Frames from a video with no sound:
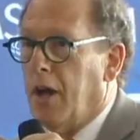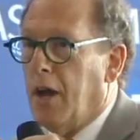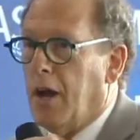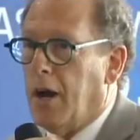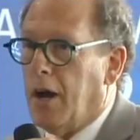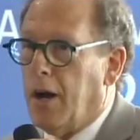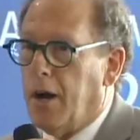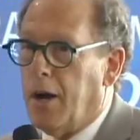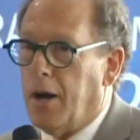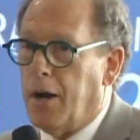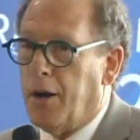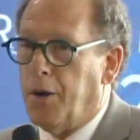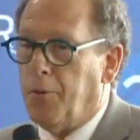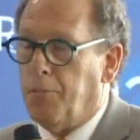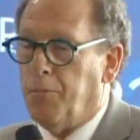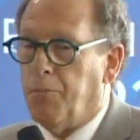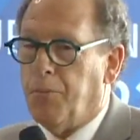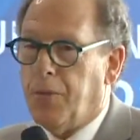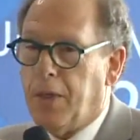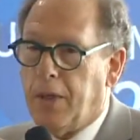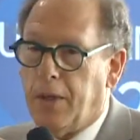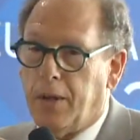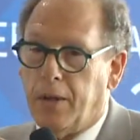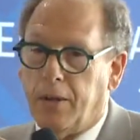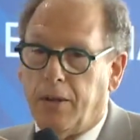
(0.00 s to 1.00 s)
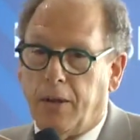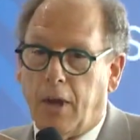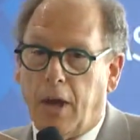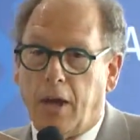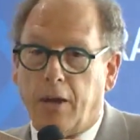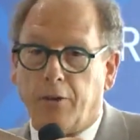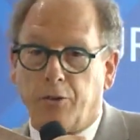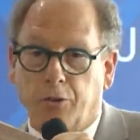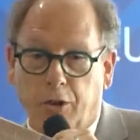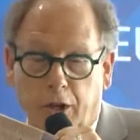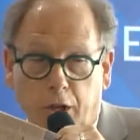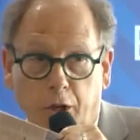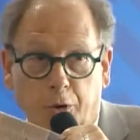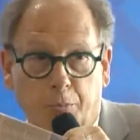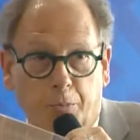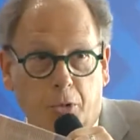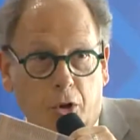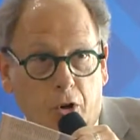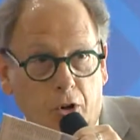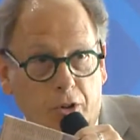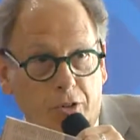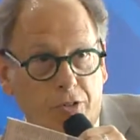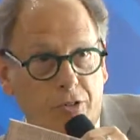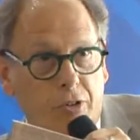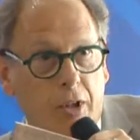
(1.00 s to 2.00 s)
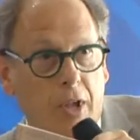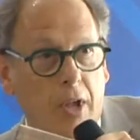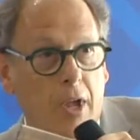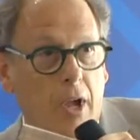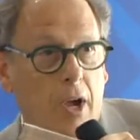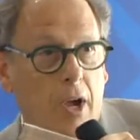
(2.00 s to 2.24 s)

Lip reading: as ebooks,